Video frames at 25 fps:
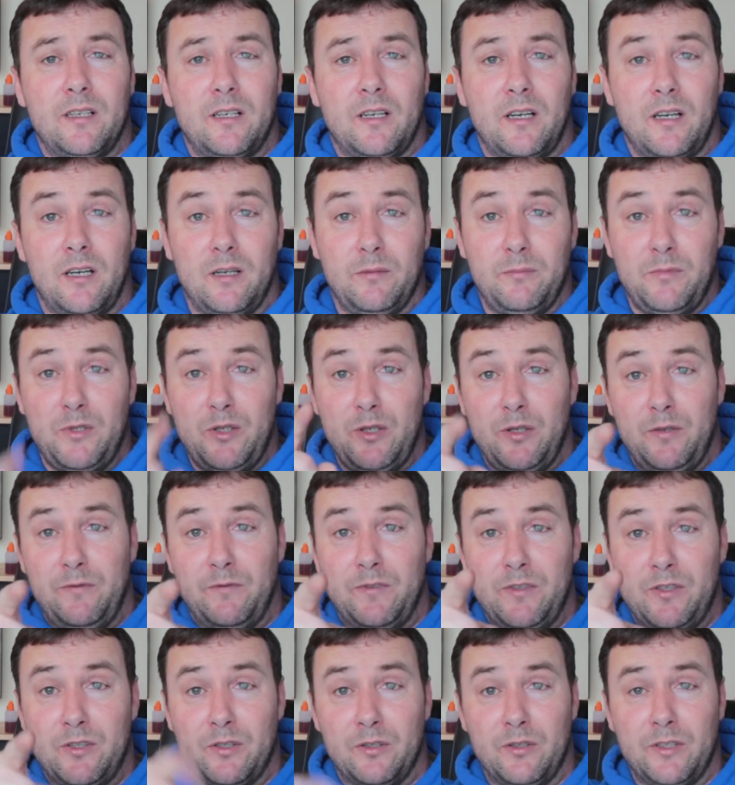I hope you've
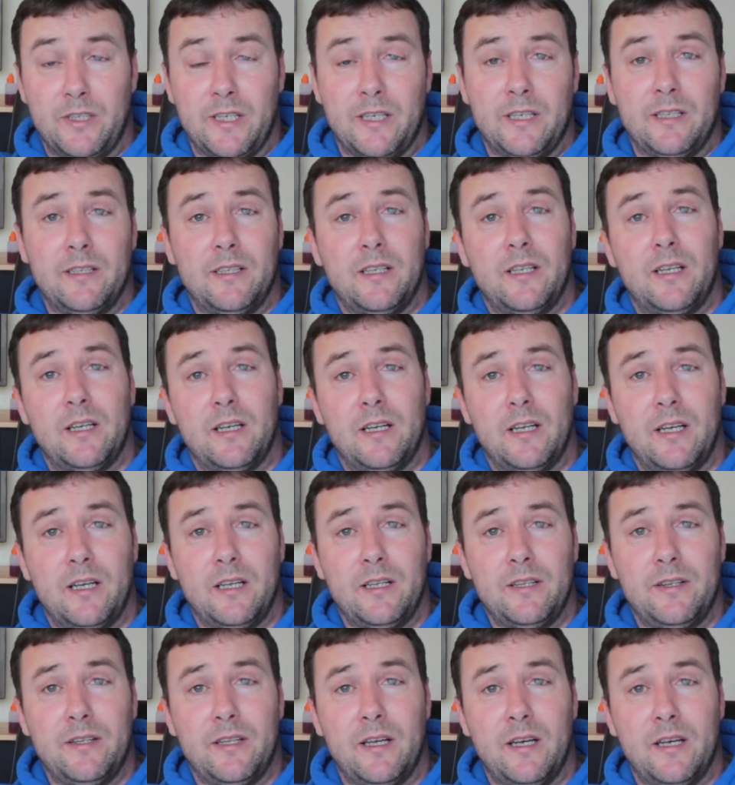enjoyed it.
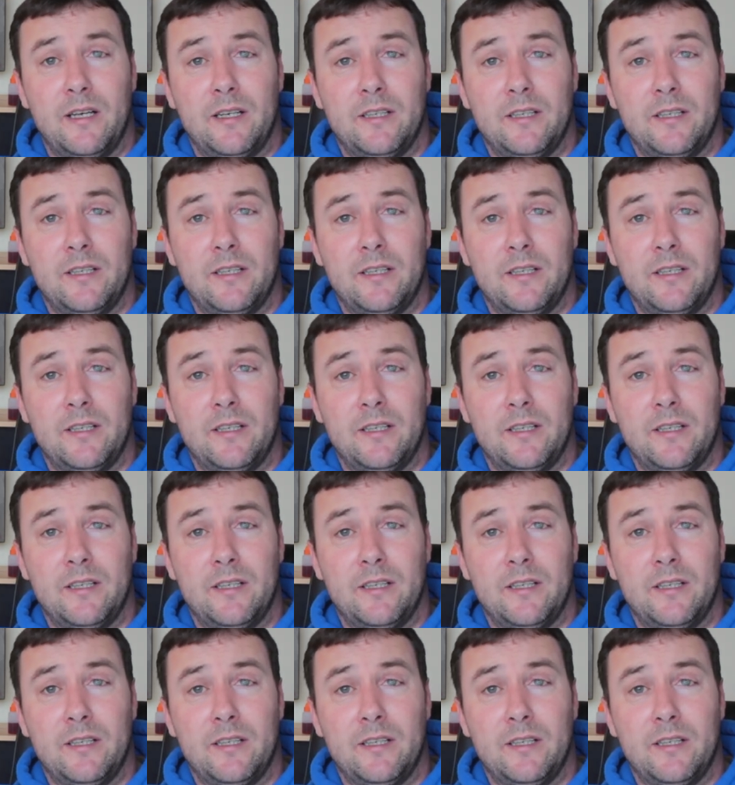And